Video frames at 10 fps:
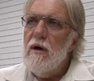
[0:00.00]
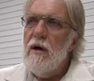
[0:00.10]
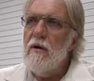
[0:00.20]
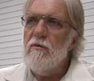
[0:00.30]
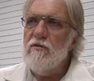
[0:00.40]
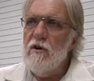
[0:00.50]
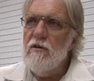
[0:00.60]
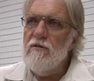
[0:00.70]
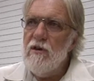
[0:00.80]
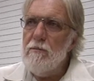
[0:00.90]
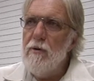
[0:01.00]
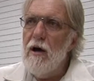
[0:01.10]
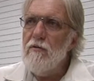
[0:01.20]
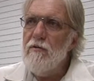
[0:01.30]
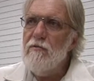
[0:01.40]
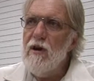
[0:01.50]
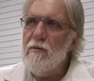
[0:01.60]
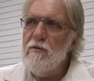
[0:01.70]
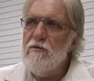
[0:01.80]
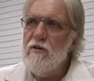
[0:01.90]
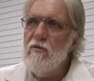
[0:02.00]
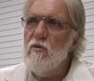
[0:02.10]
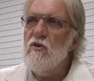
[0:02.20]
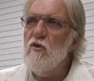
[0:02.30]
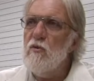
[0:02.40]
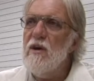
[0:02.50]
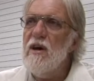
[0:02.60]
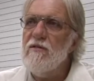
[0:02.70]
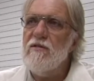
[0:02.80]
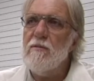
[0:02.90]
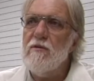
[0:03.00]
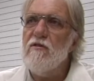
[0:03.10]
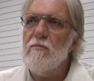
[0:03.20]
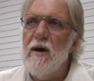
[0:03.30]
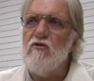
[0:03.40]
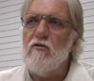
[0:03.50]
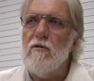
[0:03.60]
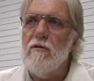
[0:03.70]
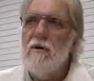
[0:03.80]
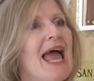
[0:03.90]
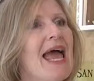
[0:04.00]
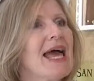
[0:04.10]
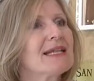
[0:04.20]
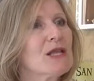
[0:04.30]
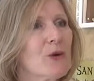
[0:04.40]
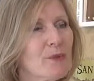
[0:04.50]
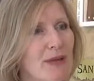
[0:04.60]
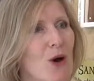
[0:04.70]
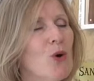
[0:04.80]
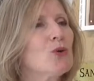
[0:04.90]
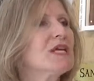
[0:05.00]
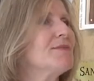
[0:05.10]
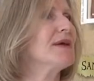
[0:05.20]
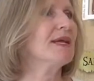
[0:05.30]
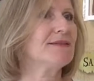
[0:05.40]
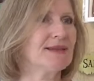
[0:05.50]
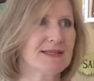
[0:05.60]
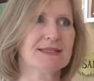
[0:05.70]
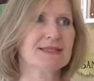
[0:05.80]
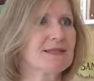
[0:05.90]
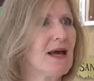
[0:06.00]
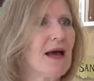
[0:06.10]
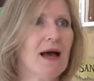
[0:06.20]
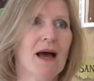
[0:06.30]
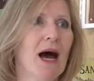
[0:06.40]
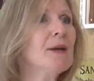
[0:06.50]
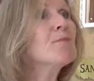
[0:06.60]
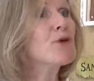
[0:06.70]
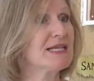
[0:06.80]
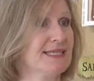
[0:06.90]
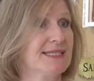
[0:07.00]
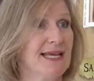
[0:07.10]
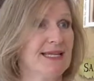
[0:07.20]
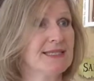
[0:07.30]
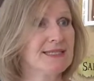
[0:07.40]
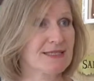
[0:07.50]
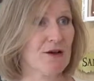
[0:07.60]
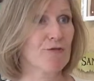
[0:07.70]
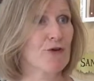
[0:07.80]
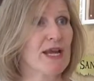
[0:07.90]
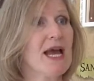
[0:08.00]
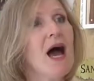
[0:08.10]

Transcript: and we started seeing pottery fragments in it, we knew we had something special. And lo and behold, he made this unprecedented discovery